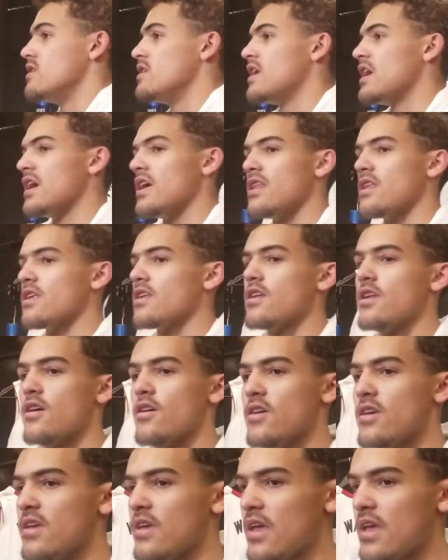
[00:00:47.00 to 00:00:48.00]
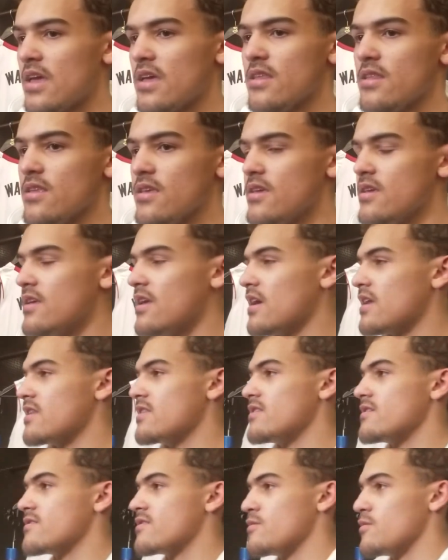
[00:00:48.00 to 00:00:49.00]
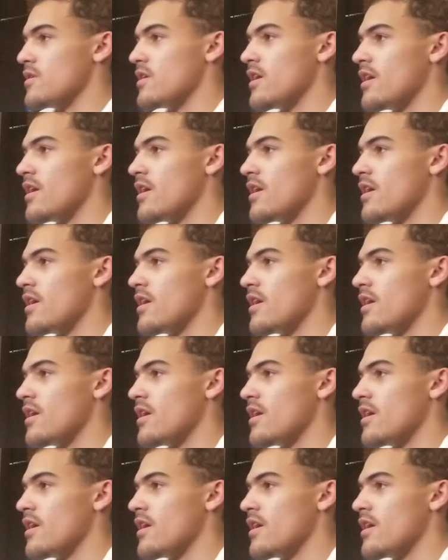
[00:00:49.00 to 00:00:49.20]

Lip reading: Yeah, no. He handed this to me.